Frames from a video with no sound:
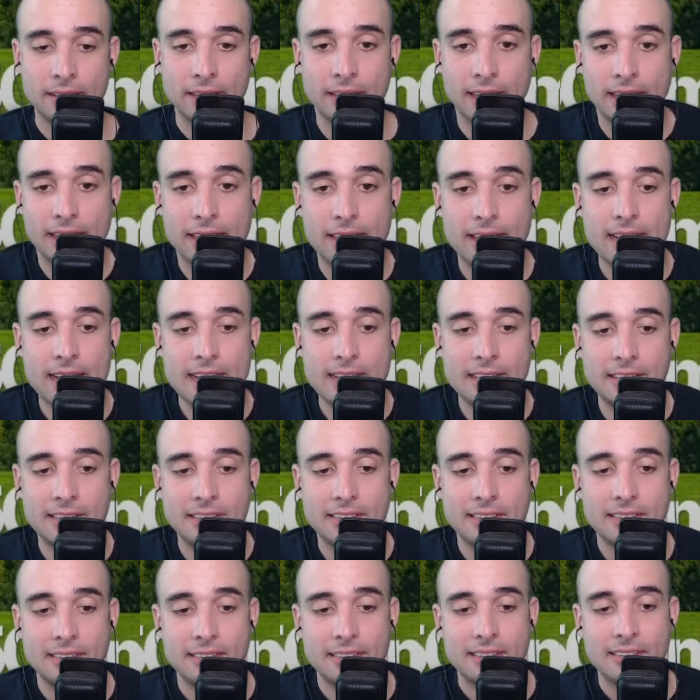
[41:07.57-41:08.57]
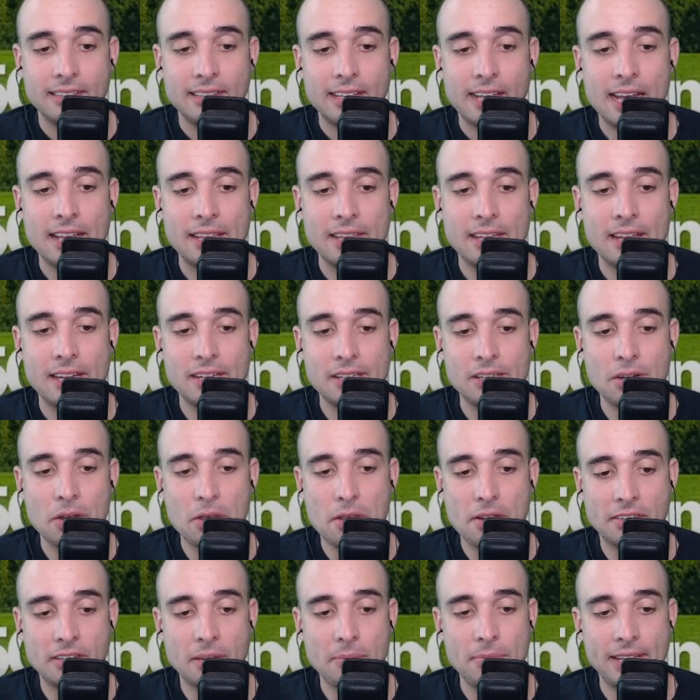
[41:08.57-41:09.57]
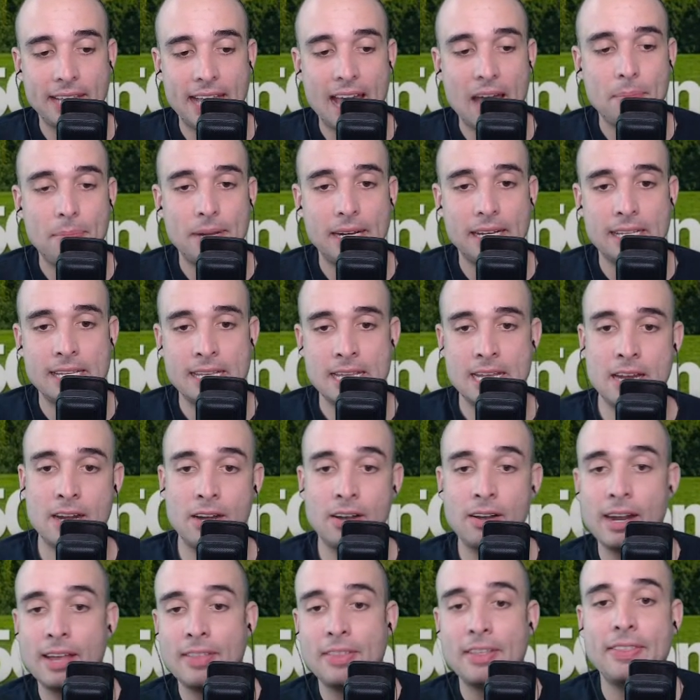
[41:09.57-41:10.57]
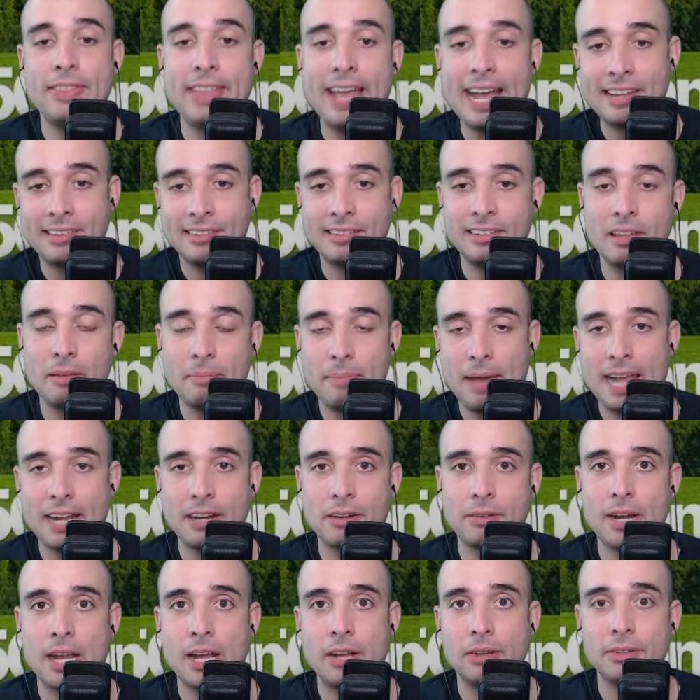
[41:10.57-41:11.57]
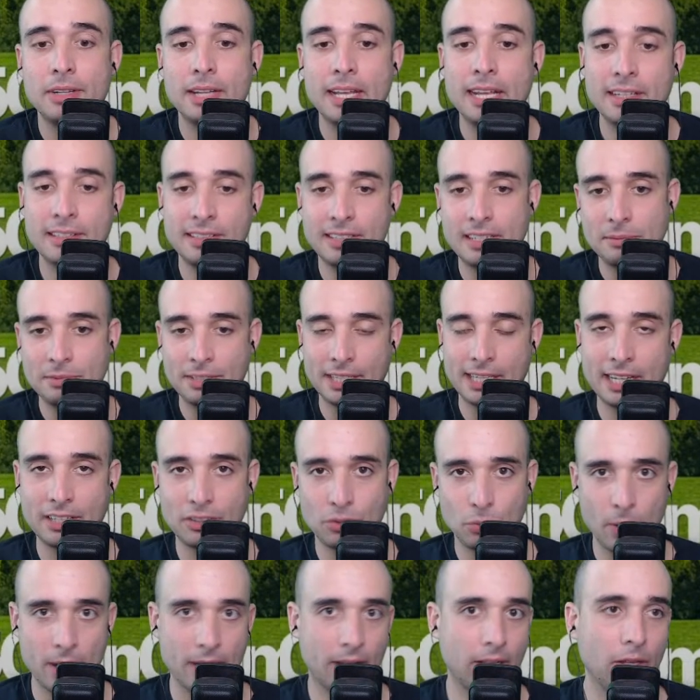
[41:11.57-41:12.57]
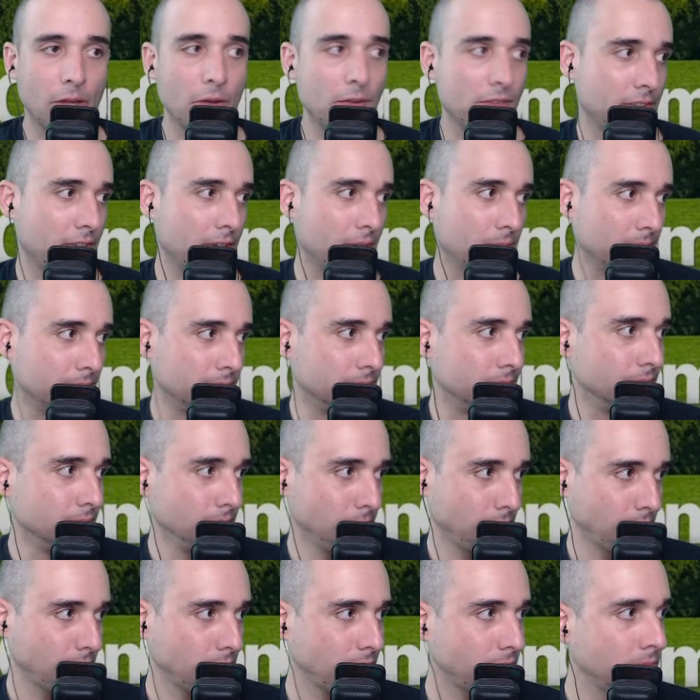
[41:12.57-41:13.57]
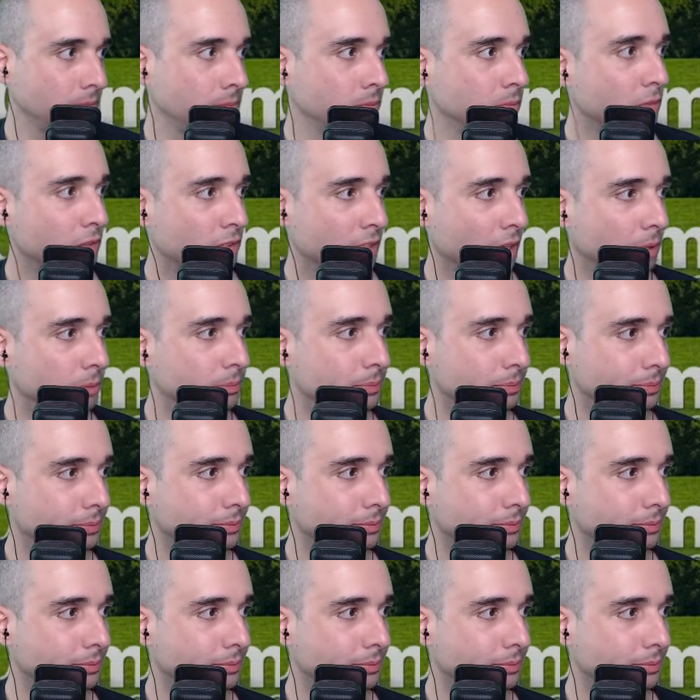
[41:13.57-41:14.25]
like this, and then, you know, there's something happening here, and then that's in the background, it seems like it's way closer. So,